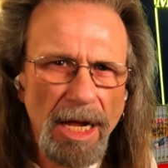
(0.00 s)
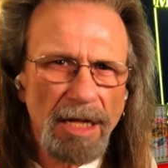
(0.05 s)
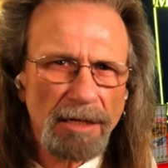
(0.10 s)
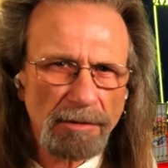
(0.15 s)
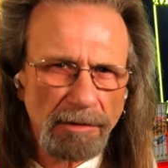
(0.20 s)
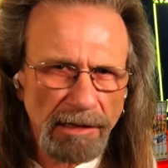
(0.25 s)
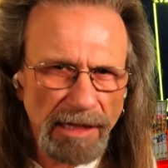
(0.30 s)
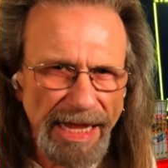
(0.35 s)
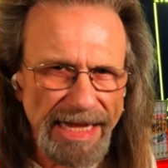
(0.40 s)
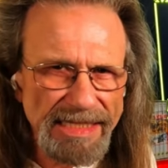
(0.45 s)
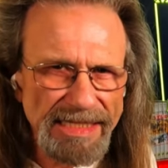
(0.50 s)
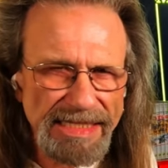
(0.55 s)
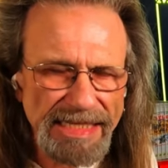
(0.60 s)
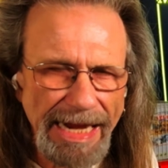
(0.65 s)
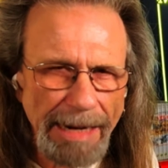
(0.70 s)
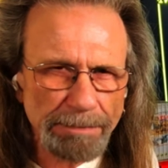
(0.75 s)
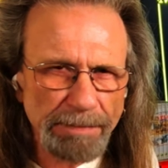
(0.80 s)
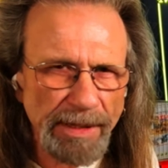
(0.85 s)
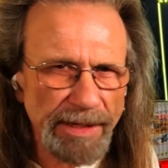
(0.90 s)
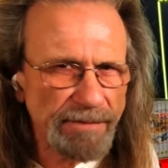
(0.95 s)
Led
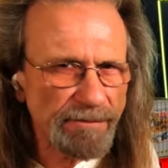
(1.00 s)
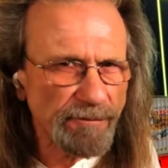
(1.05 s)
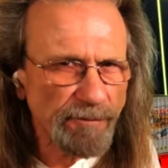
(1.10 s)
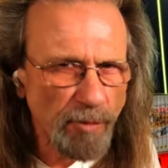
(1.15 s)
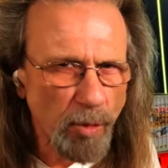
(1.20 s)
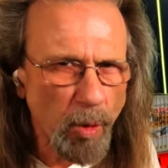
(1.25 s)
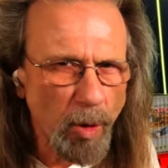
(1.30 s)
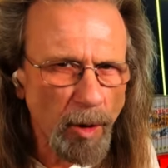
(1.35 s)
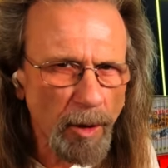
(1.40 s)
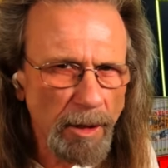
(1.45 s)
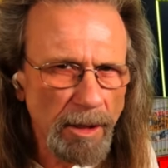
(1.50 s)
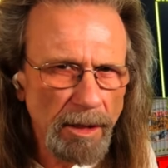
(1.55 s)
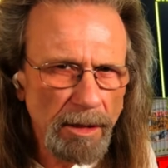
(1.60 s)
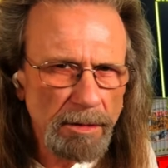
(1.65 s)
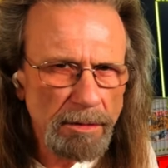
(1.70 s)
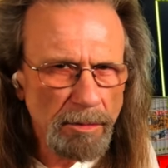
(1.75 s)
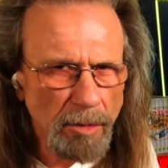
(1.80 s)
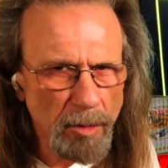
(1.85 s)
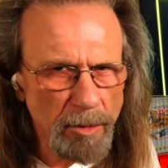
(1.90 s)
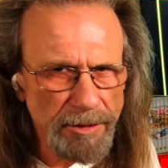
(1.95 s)
Zeppelin 4
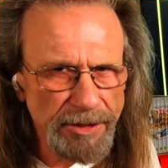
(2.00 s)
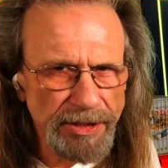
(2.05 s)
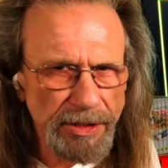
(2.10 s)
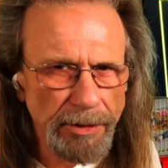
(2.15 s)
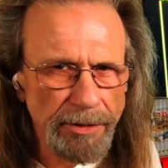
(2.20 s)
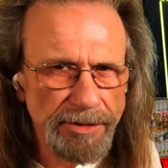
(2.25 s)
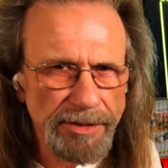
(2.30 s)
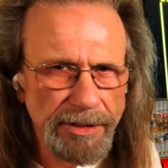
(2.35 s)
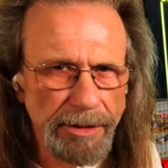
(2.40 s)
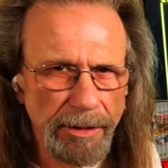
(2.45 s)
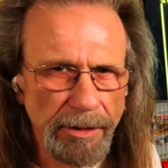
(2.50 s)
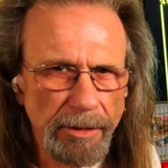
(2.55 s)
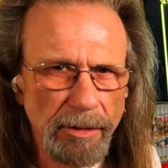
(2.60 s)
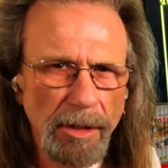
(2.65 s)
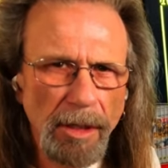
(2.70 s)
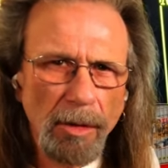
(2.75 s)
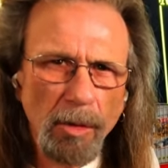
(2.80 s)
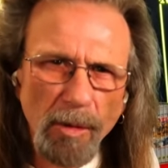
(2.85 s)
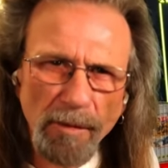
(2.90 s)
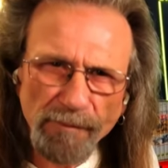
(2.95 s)
or Zoso
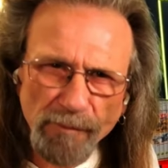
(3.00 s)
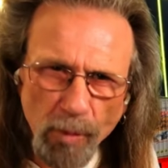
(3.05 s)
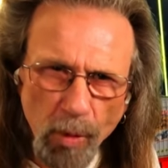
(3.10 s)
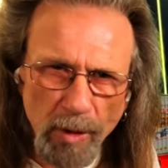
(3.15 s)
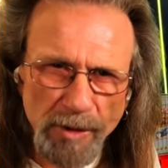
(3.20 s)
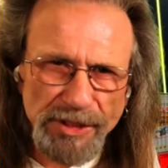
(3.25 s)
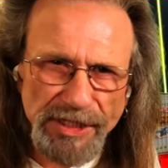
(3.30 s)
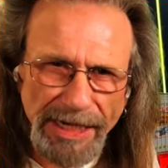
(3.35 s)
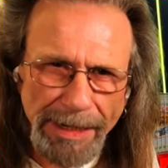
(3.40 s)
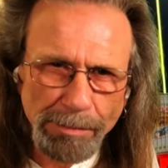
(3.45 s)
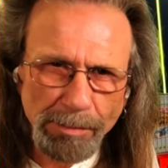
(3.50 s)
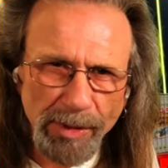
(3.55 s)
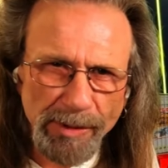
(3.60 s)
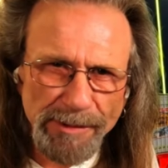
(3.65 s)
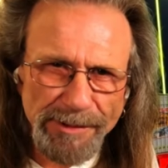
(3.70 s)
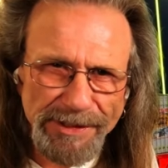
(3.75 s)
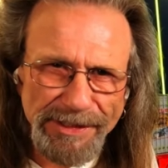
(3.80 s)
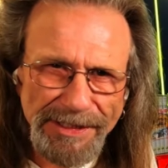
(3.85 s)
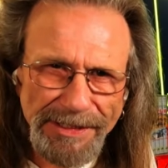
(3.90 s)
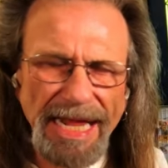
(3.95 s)
or Four
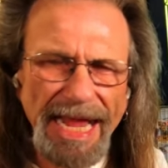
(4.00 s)
Symbols.